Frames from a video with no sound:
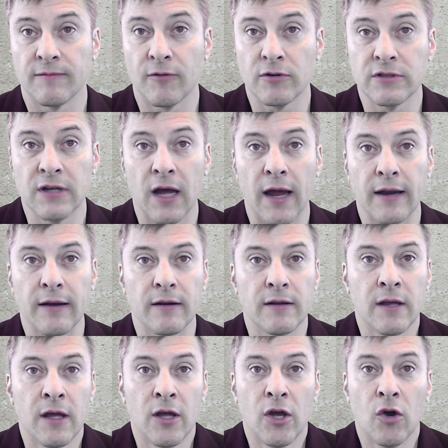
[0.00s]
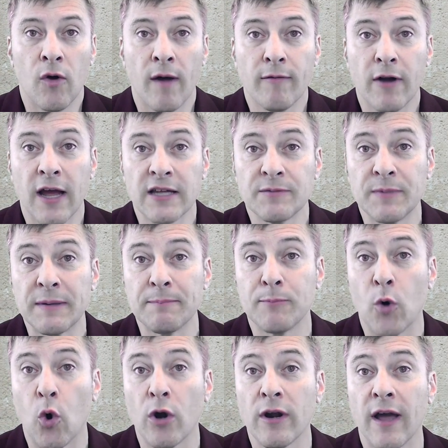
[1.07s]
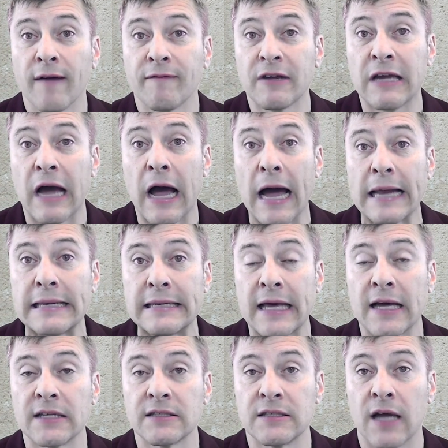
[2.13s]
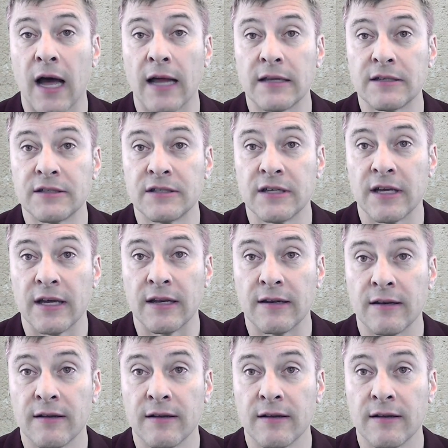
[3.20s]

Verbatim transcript: Verse nine. Whoever has been born of God does not sin.